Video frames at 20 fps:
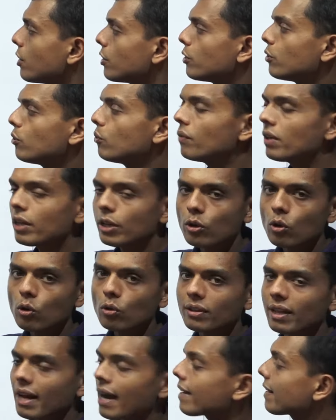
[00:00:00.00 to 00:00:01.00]
you will know
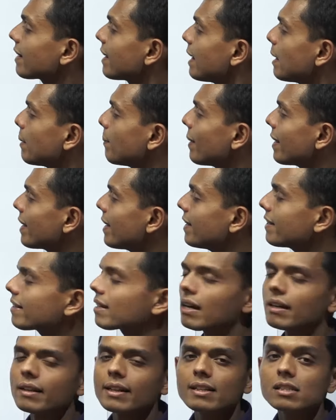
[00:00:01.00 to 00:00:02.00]
that ilmenite
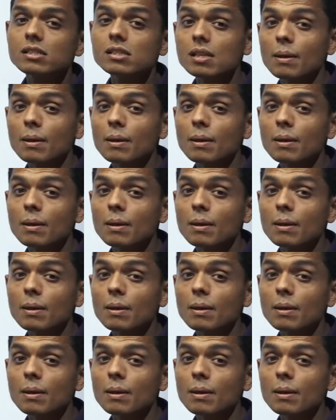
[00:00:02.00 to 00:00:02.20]
contains